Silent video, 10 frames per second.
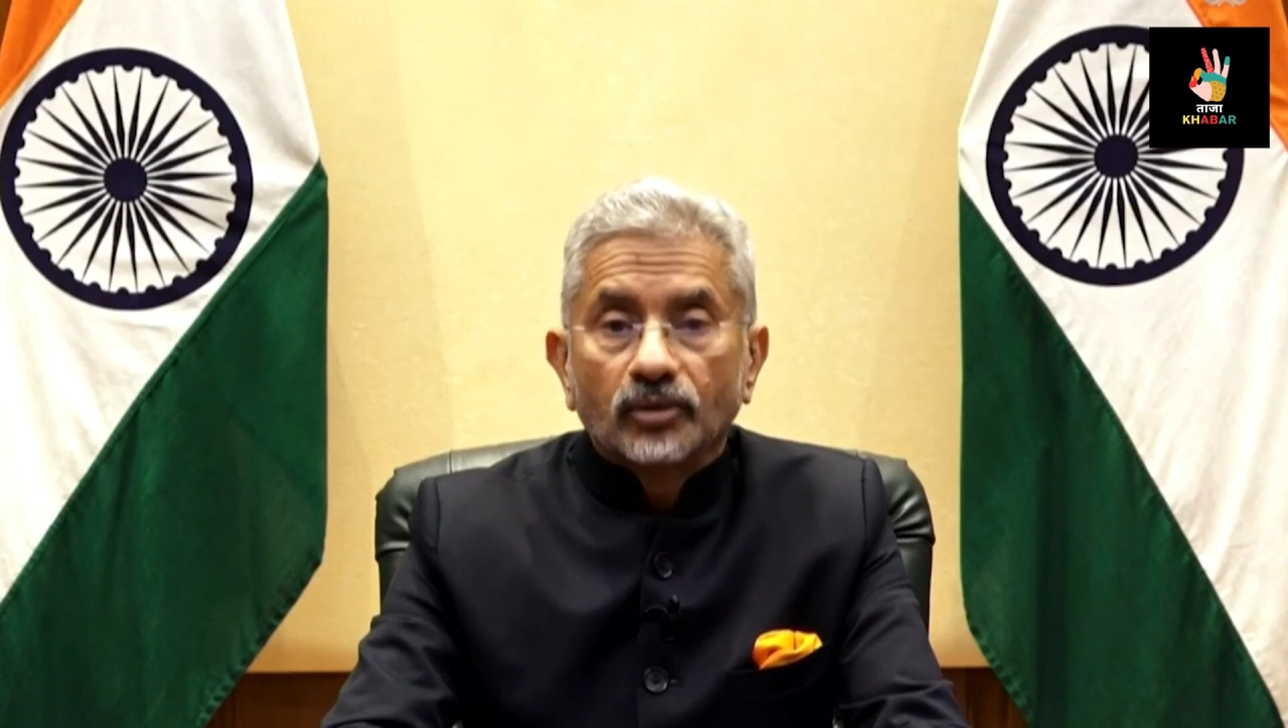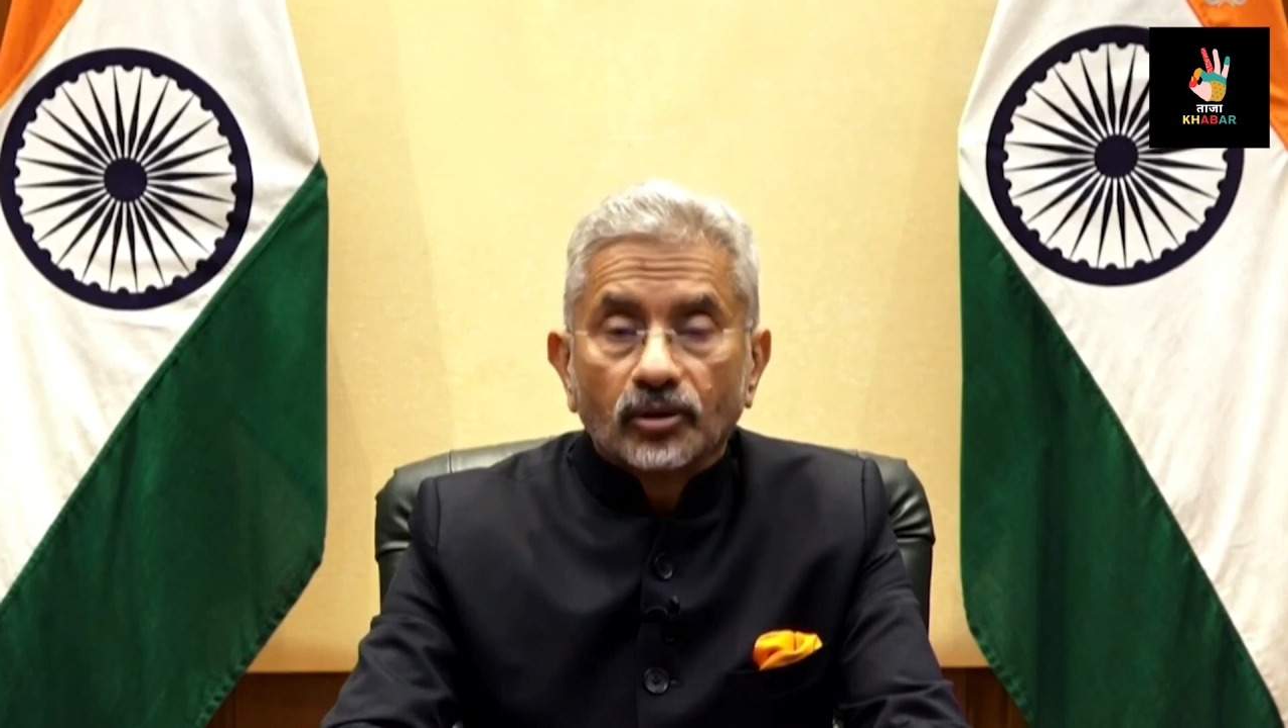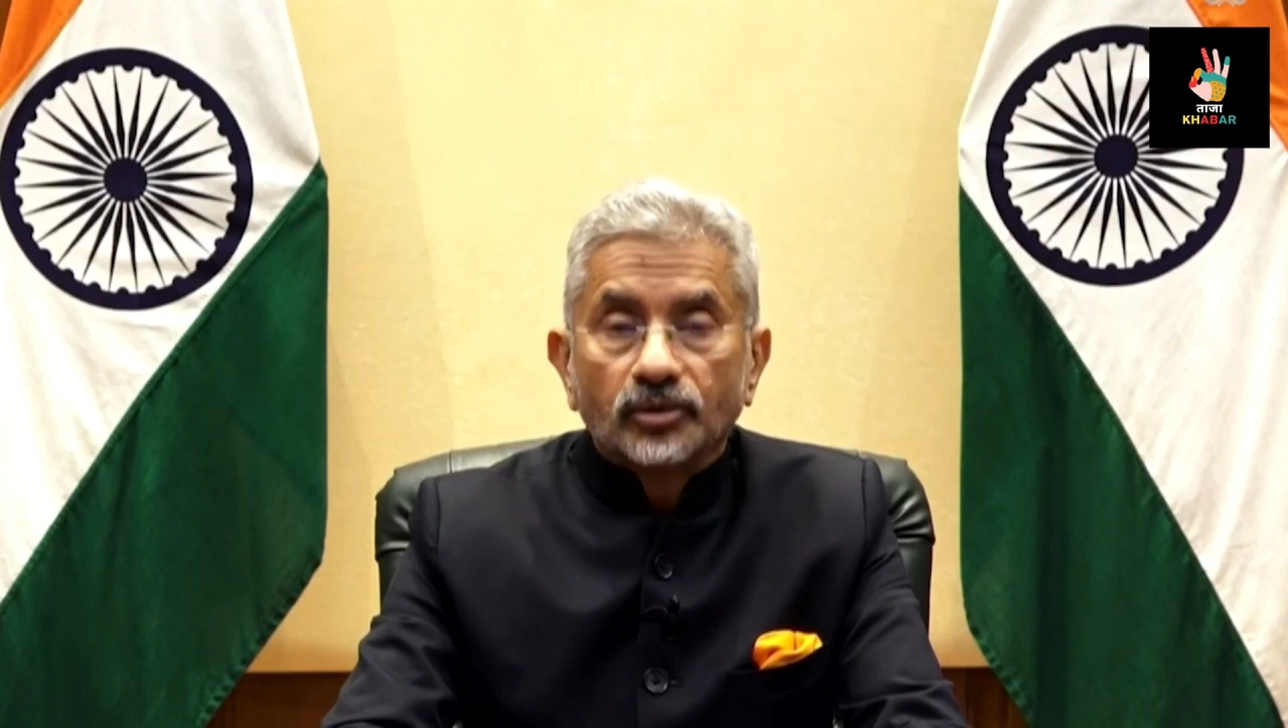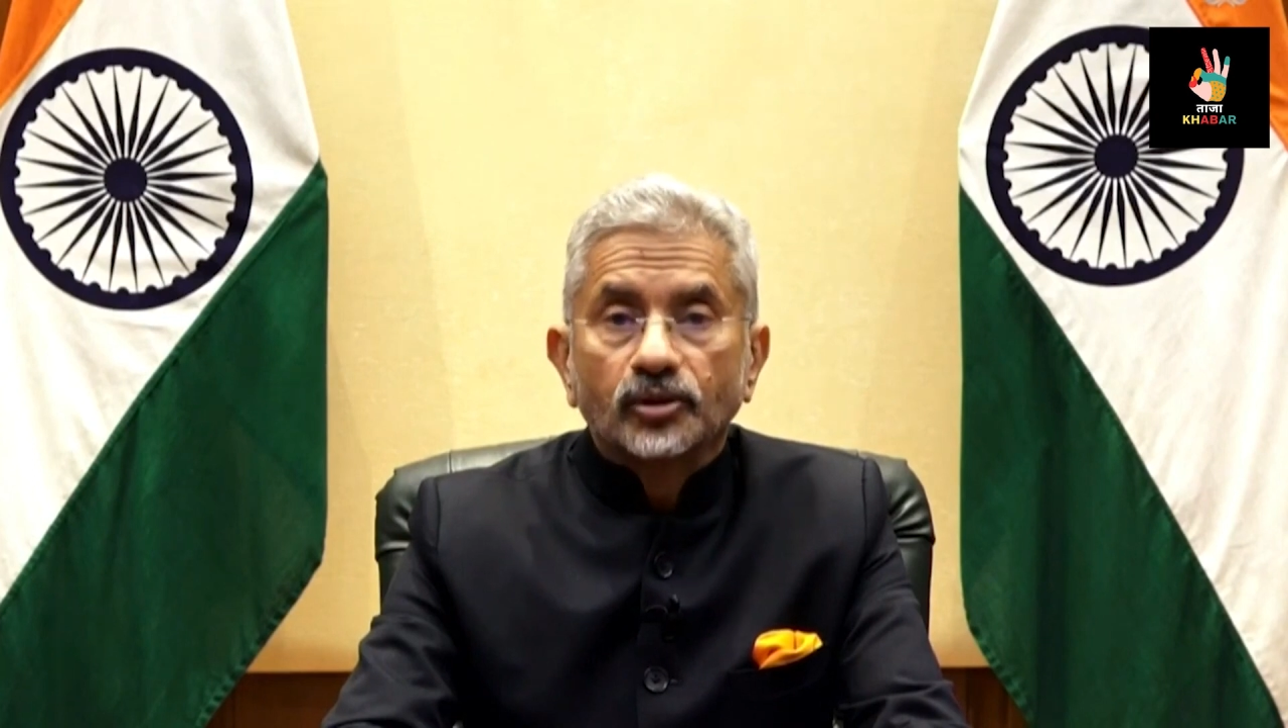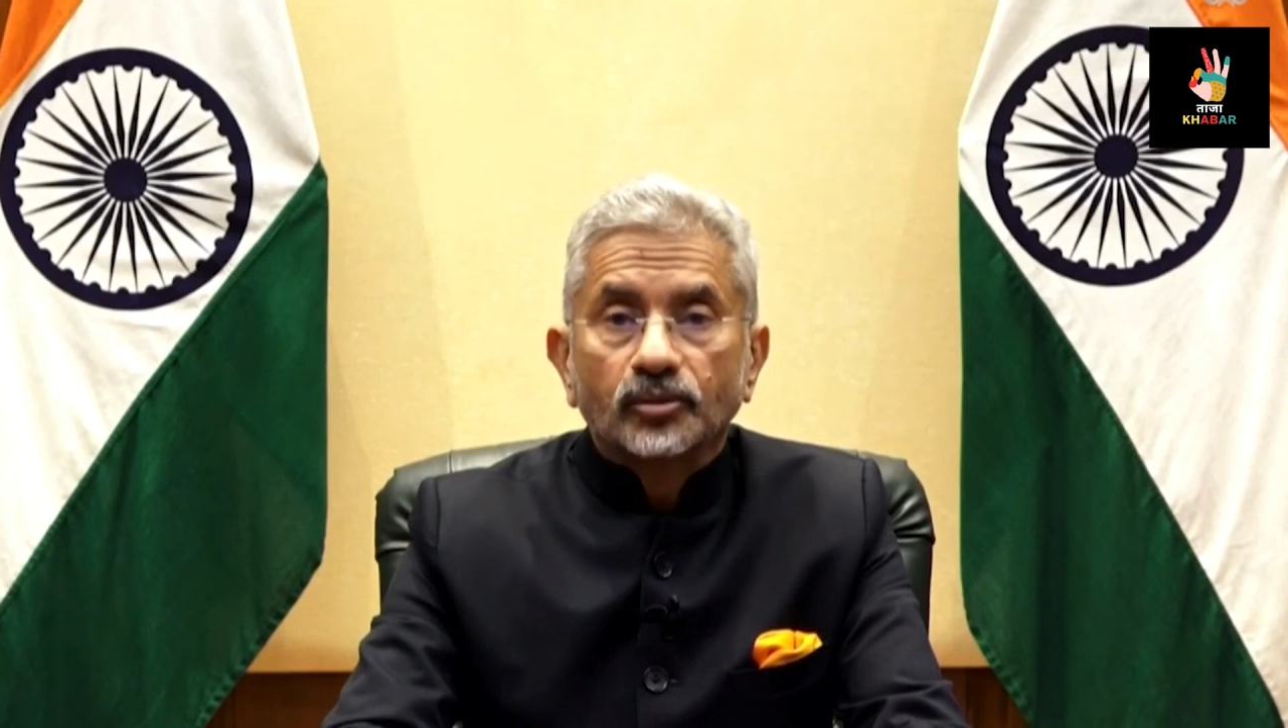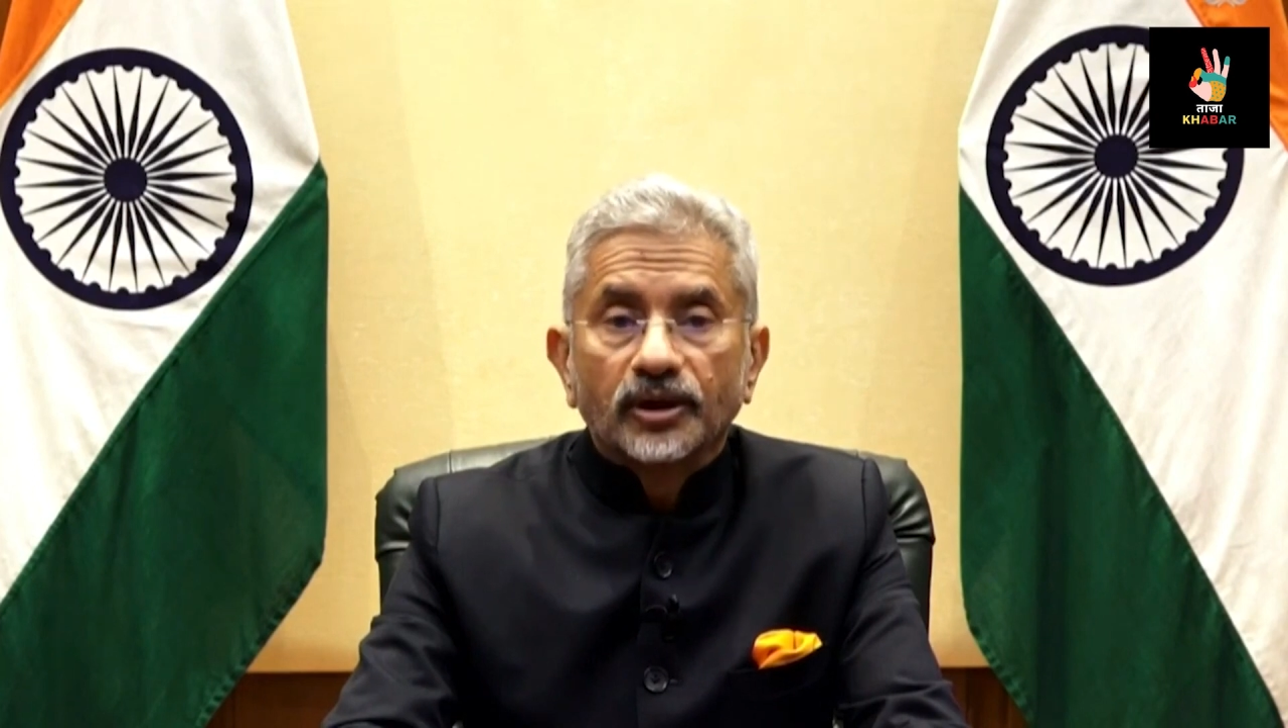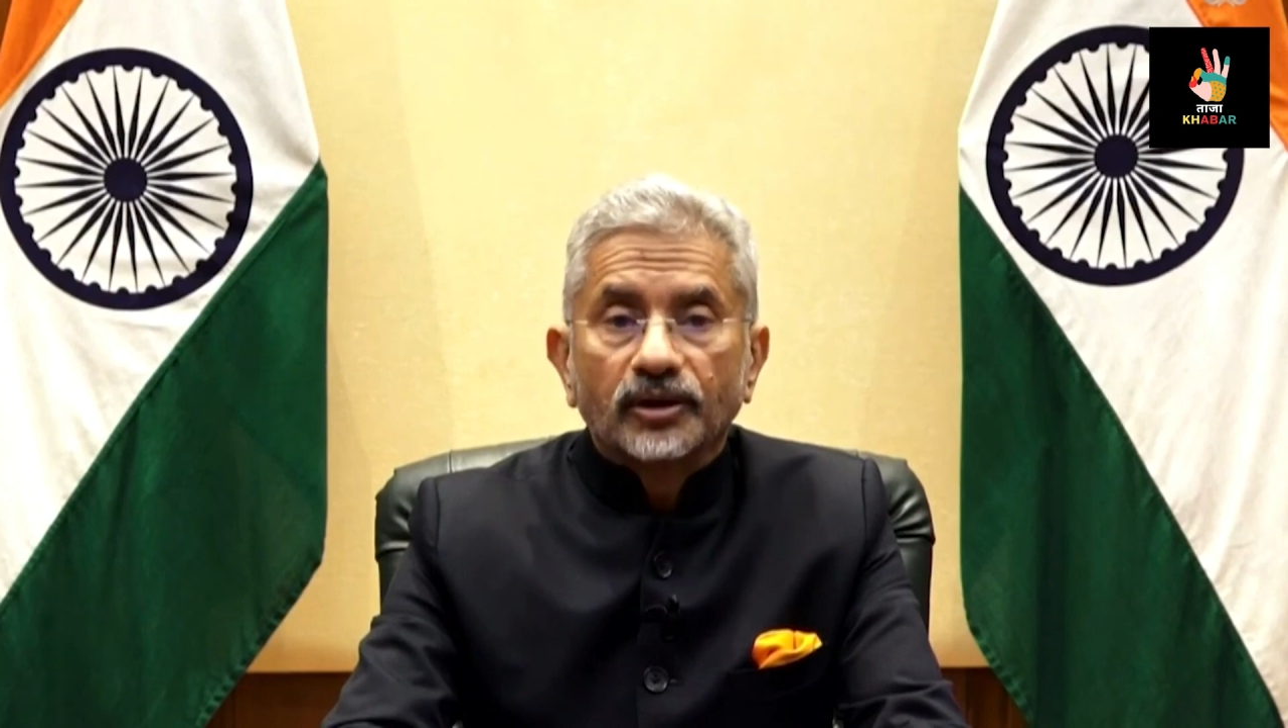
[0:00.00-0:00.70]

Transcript: on human